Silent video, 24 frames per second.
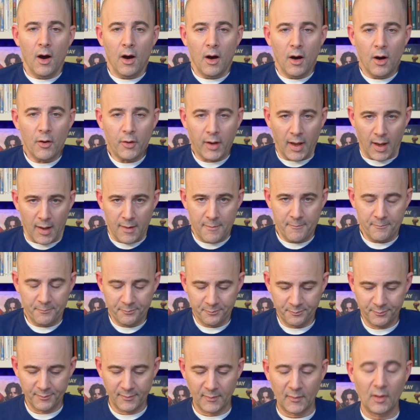Okay,
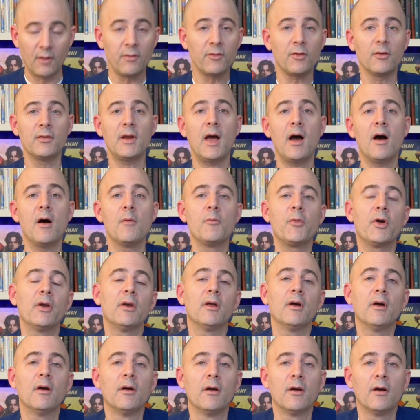so now I'm going
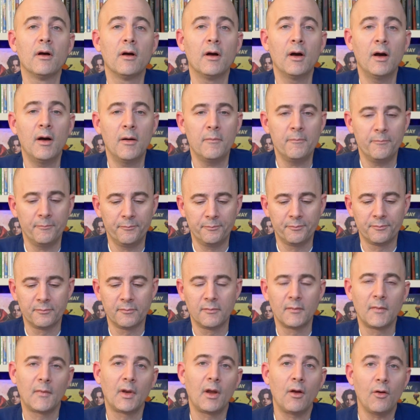to
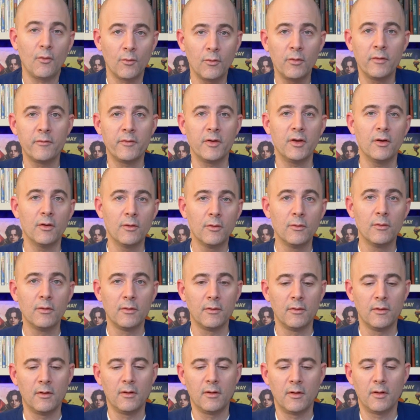review
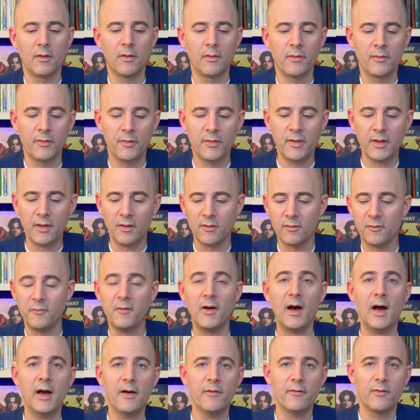these
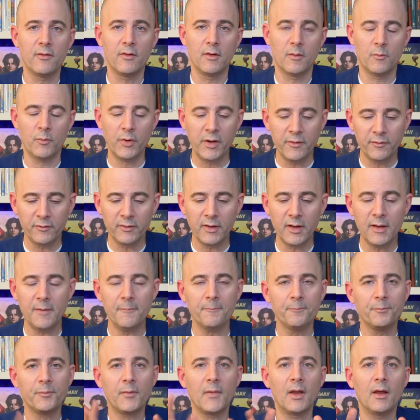5 briefly,
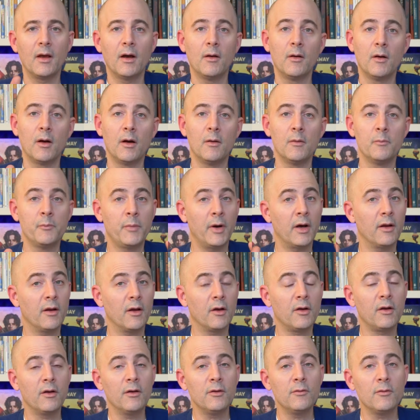but
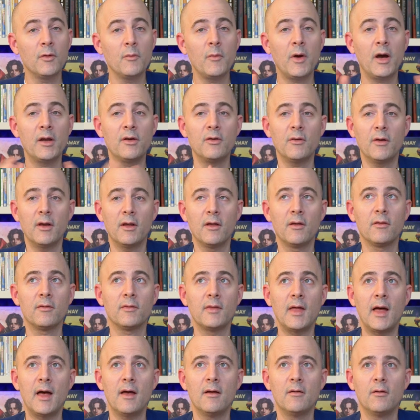a good reminder is
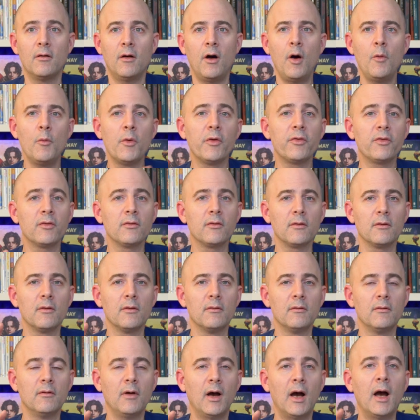that
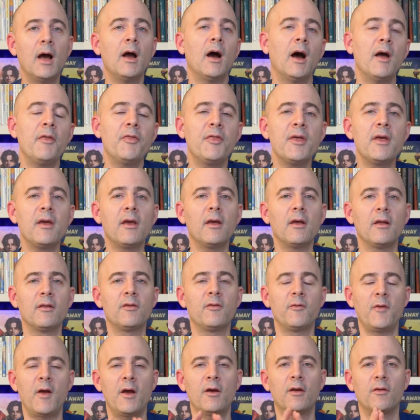I think
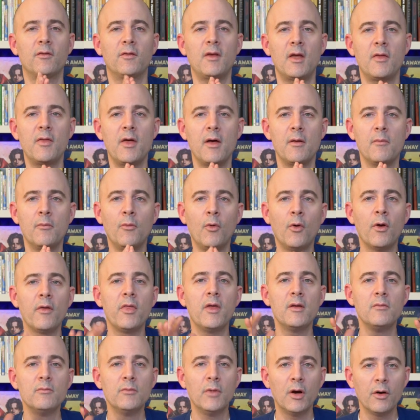it's fair to say that more
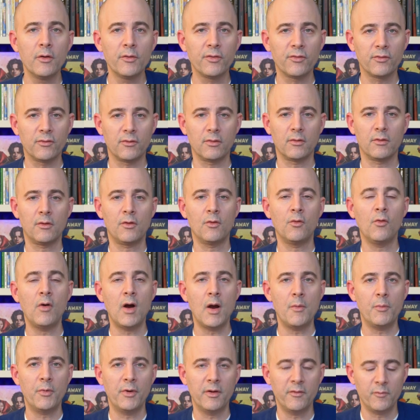than most
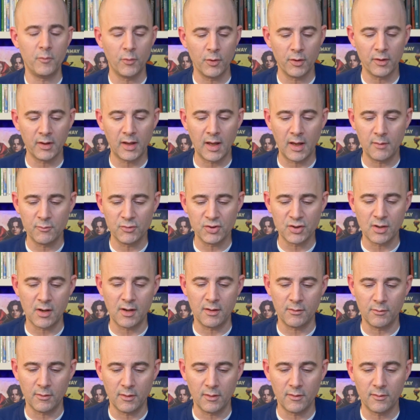cooperative board game
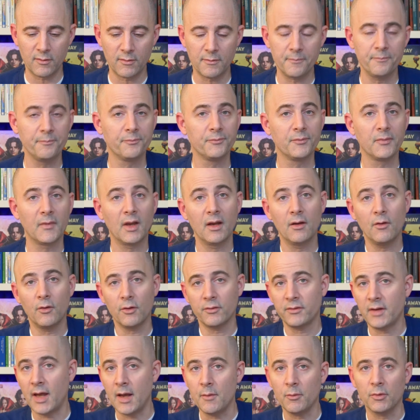genres, or
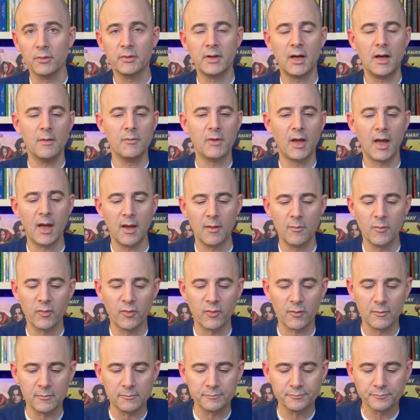tabletop games,